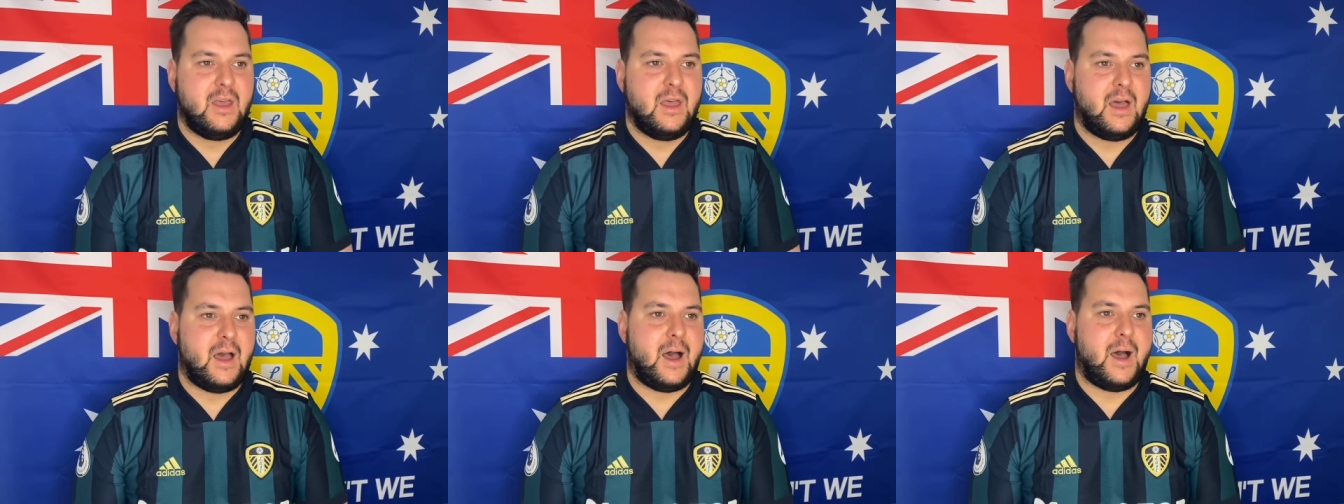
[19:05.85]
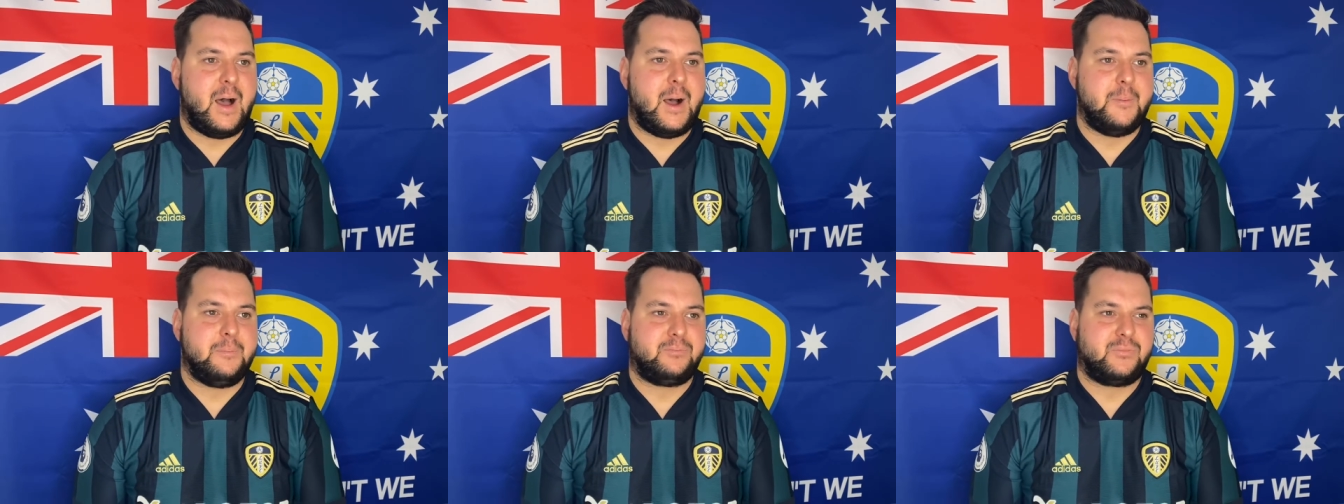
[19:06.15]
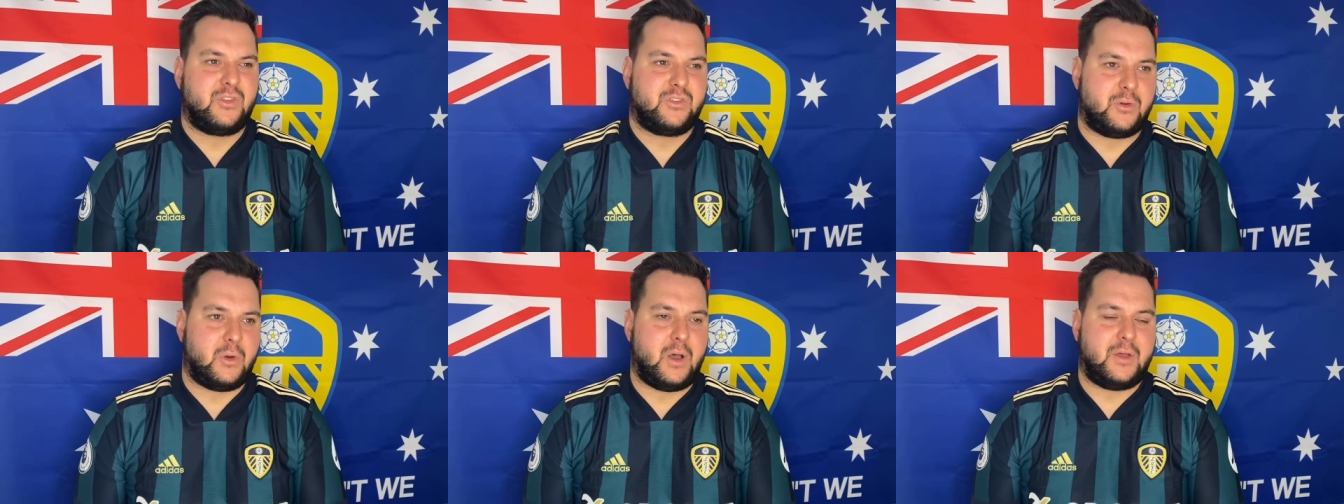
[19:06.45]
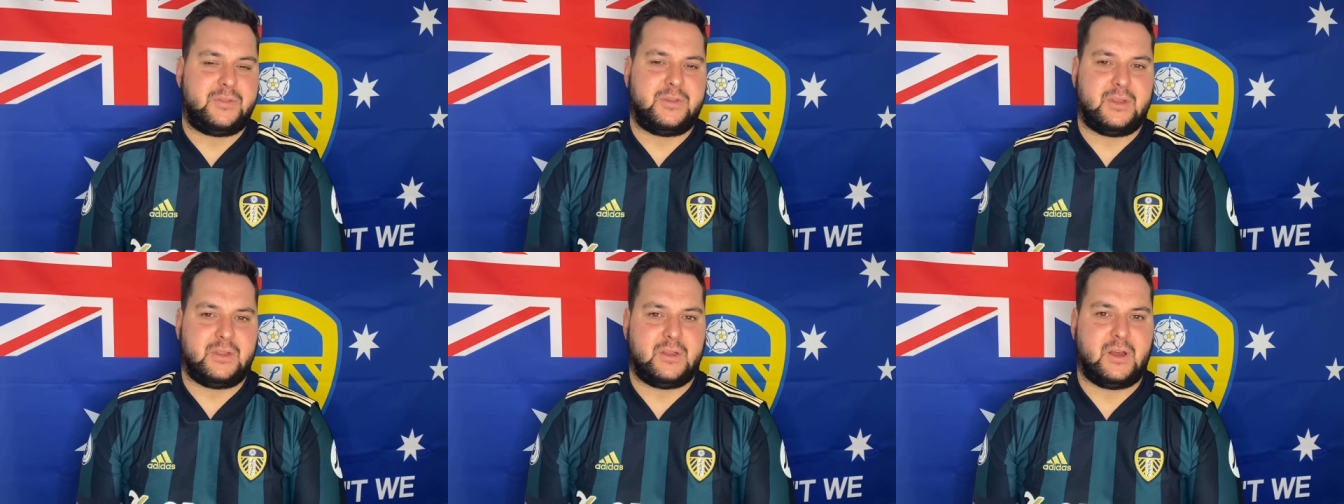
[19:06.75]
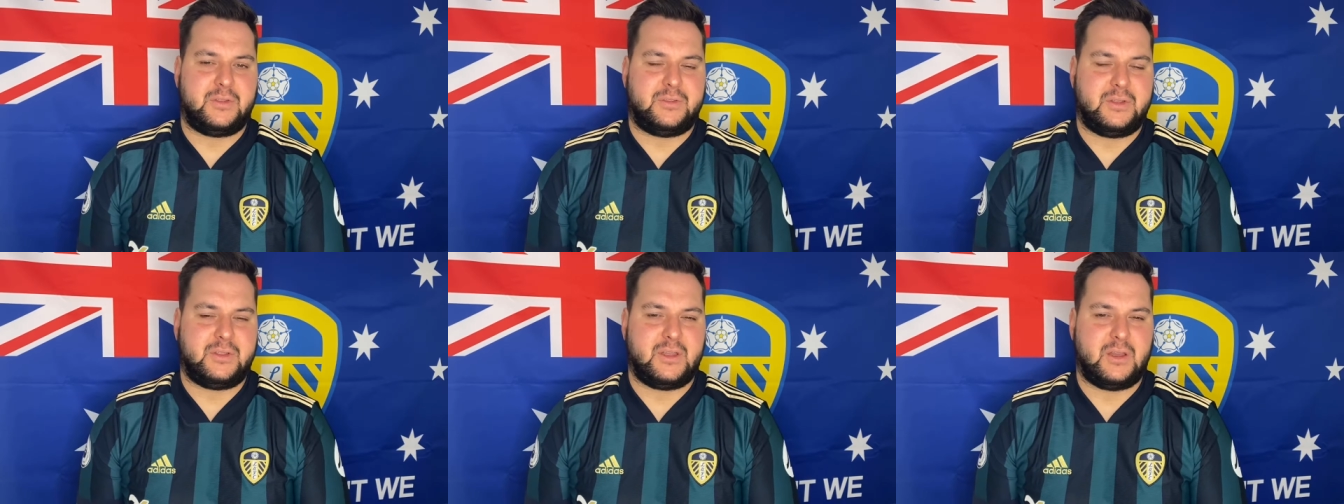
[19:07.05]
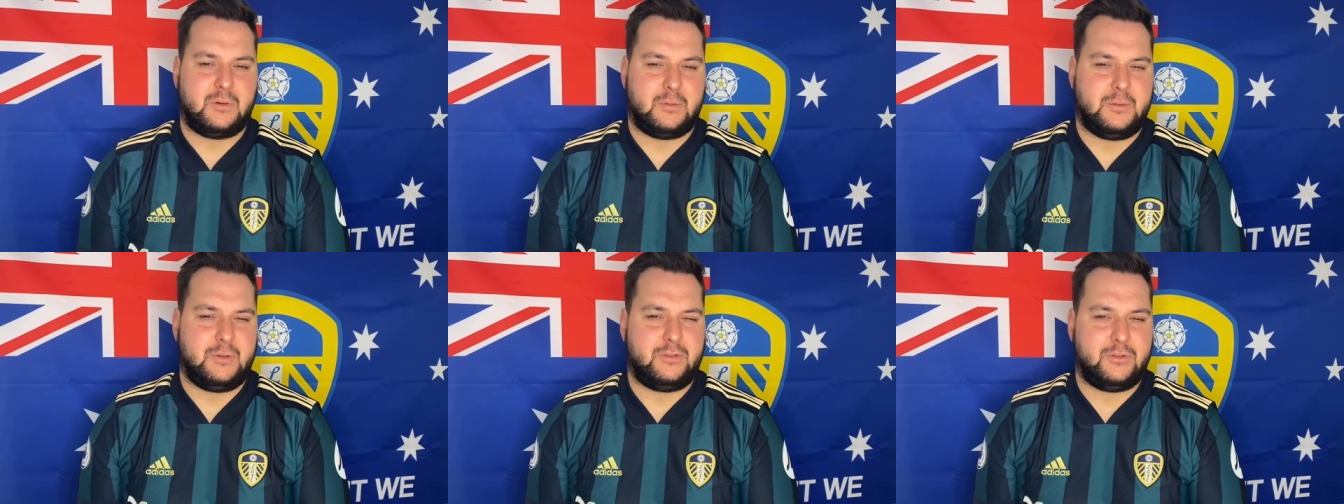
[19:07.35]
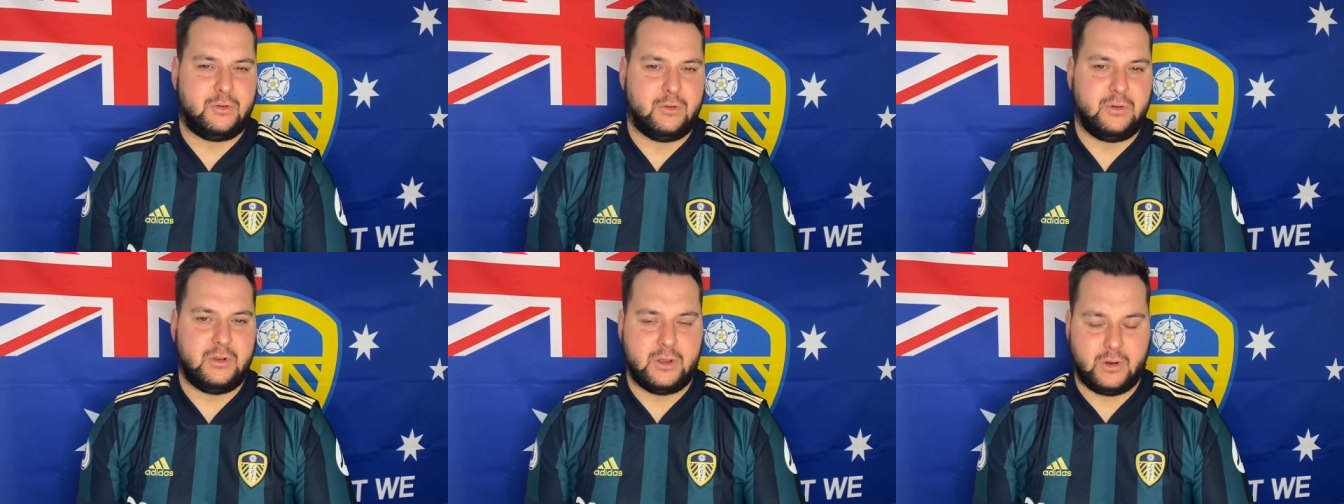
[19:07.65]
So I think that will be
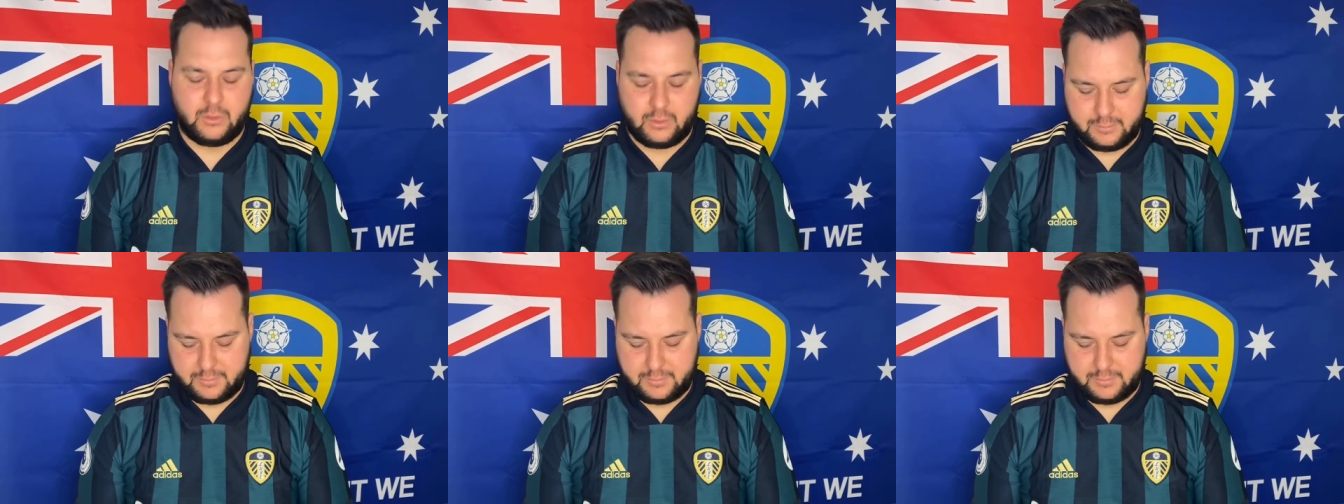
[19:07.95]
2-0